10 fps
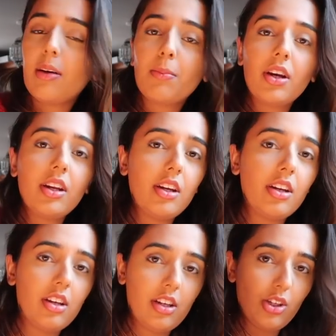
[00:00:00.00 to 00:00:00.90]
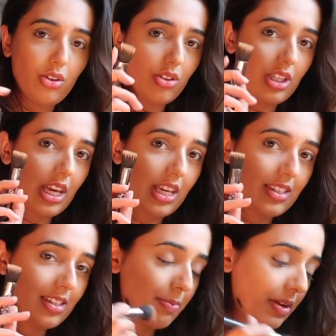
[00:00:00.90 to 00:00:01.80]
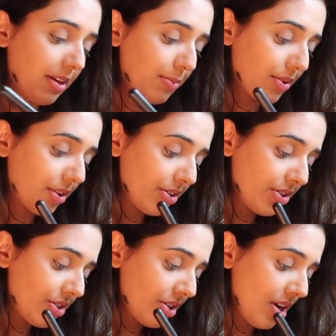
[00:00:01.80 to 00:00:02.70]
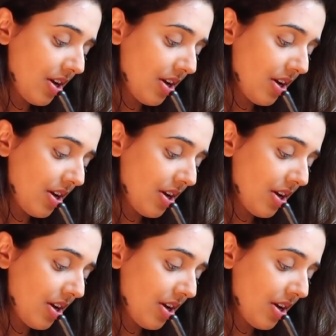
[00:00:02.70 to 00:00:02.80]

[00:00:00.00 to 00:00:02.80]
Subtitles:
I'm gonna use a stippling brush